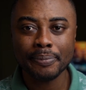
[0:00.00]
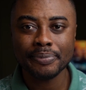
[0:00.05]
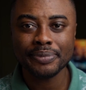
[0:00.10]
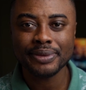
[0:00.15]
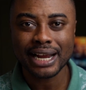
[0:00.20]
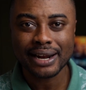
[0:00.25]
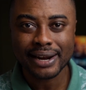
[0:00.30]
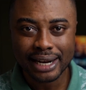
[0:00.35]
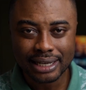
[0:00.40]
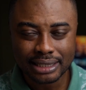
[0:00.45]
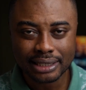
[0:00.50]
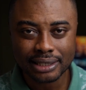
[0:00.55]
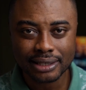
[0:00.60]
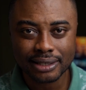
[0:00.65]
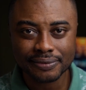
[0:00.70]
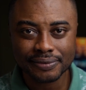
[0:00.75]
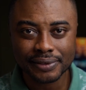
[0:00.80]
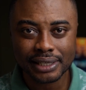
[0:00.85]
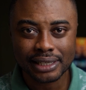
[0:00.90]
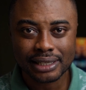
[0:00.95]

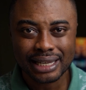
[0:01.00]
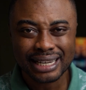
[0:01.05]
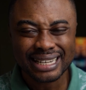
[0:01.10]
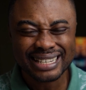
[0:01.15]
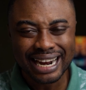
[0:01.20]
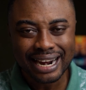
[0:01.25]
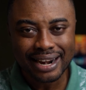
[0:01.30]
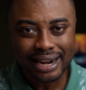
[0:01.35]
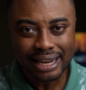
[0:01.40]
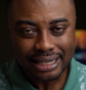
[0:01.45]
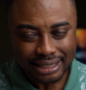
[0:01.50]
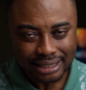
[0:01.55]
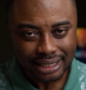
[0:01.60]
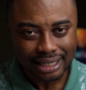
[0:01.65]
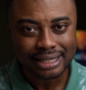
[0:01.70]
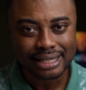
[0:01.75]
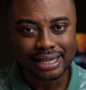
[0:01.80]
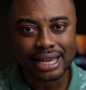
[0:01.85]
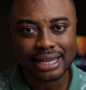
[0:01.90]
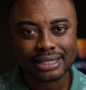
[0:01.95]
directive and the
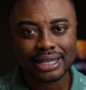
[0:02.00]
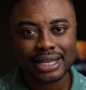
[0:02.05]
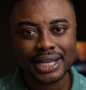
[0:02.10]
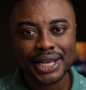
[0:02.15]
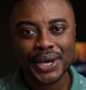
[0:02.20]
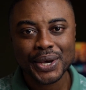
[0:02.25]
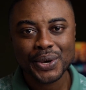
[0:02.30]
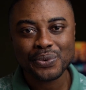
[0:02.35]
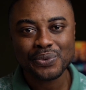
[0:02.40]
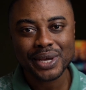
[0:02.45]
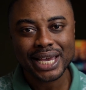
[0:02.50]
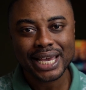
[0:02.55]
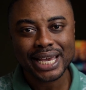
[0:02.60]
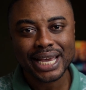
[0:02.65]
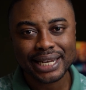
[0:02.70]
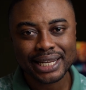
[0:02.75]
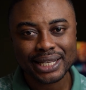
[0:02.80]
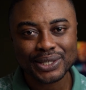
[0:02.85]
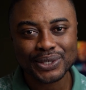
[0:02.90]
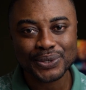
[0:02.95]
direction that we are
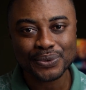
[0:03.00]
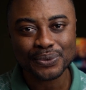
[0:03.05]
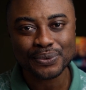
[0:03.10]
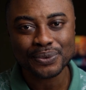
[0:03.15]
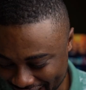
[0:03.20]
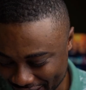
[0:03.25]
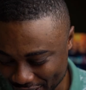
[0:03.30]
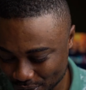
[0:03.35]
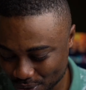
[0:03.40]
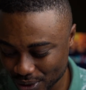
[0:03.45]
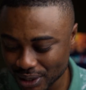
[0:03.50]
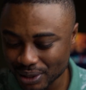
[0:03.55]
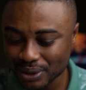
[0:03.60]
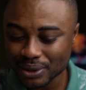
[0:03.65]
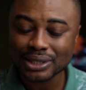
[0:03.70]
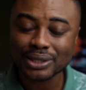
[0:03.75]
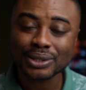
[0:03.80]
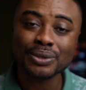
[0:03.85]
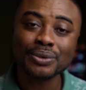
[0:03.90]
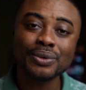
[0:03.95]
headed to as we
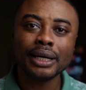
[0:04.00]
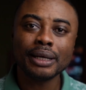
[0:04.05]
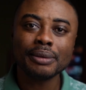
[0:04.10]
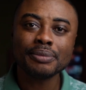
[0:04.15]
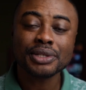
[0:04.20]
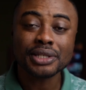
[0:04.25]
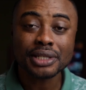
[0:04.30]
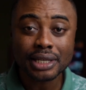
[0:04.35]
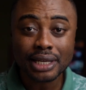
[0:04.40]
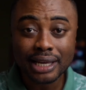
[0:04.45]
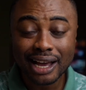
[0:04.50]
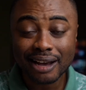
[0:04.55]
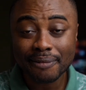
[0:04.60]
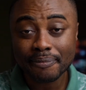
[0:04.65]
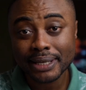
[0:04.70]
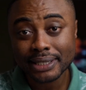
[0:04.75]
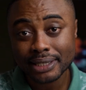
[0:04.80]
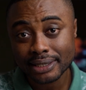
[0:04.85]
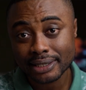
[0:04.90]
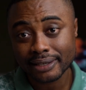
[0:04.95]
look to see
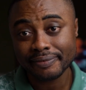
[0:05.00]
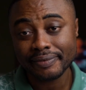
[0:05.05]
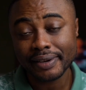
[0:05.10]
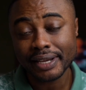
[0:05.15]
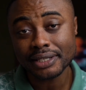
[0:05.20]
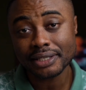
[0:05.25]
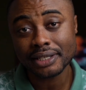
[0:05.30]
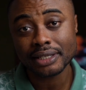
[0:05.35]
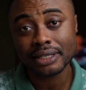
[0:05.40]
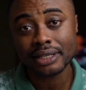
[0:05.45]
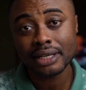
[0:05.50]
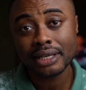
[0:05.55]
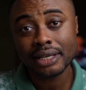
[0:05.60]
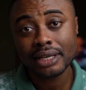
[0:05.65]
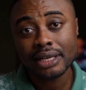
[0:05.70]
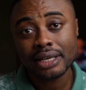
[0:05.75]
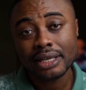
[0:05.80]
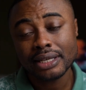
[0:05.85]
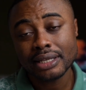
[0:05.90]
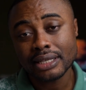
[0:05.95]
government intervention
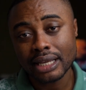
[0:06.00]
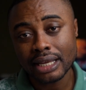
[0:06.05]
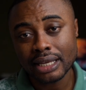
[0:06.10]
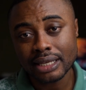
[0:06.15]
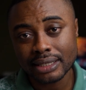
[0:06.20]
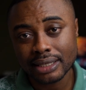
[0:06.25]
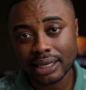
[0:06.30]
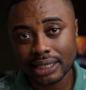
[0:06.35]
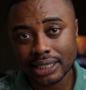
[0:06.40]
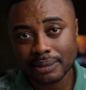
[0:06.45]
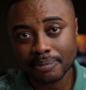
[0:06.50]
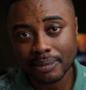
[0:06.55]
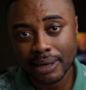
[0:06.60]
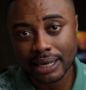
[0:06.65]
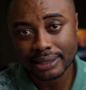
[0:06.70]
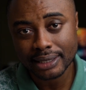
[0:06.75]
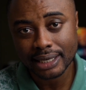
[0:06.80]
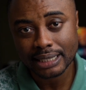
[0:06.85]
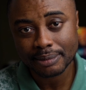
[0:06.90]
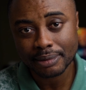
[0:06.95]
in such
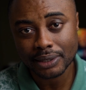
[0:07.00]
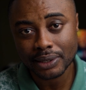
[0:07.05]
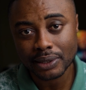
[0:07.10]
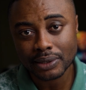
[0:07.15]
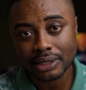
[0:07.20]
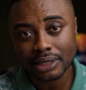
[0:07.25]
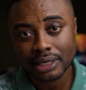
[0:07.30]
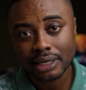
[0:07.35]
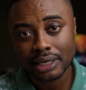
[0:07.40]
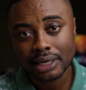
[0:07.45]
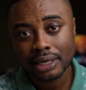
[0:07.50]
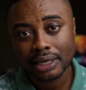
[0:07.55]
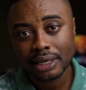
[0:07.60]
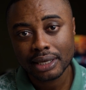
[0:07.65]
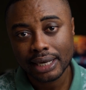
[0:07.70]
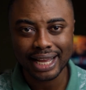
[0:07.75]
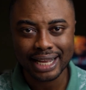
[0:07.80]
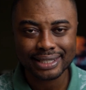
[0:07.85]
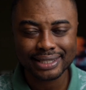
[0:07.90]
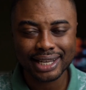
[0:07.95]
matters? Because,
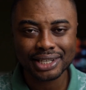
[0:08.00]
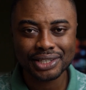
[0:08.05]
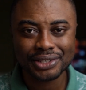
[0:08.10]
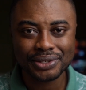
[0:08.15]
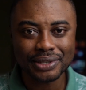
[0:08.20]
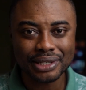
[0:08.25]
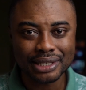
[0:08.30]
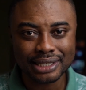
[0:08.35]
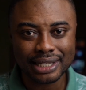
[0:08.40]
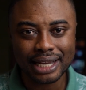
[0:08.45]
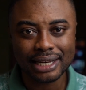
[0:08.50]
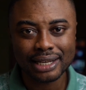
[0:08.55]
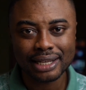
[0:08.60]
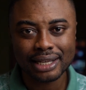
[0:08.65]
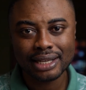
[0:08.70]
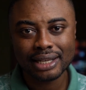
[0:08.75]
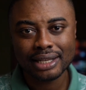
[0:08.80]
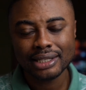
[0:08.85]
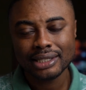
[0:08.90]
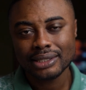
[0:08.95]
like Tech Tree said,
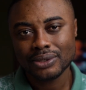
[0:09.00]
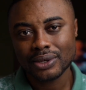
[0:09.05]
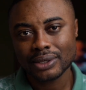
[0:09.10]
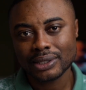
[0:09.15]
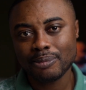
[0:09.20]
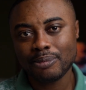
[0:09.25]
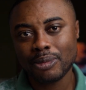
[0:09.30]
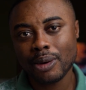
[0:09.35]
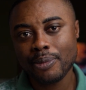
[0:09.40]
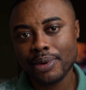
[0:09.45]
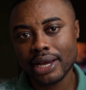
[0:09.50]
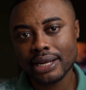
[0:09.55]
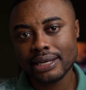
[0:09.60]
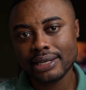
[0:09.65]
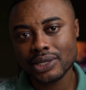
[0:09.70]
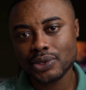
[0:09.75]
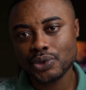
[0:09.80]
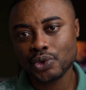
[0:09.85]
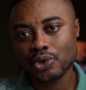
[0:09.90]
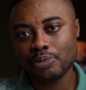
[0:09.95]
Dr. Bamia,
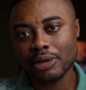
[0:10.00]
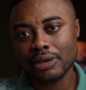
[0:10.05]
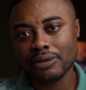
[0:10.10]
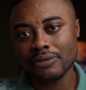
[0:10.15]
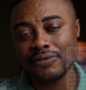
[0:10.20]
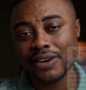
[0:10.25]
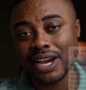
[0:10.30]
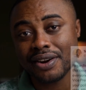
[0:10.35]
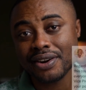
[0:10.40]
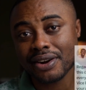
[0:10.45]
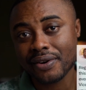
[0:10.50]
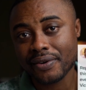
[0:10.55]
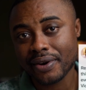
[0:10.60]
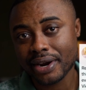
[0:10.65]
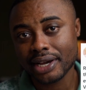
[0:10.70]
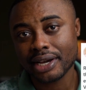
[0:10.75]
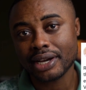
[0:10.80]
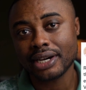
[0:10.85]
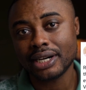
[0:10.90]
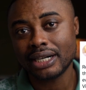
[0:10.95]
this would be very
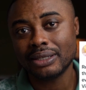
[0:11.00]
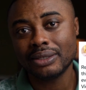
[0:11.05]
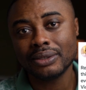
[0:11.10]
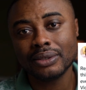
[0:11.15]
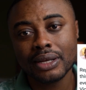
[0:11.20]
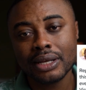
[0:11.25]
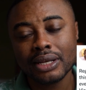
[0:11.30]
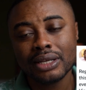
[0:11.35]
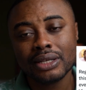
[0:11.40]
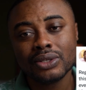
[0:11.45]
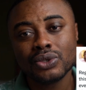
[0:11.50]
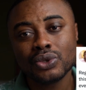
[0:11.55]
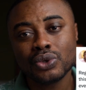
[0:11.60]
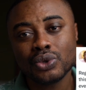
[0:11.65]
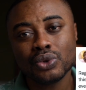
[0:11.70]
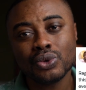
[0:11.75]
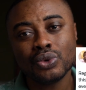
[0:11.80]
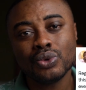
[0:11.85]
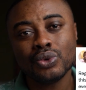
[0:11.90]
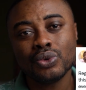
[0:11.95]
critical
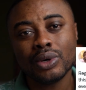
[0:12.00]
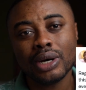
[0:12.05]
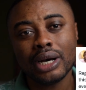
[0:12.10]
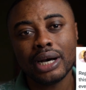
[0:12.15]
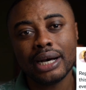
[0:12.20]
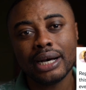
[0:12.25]
to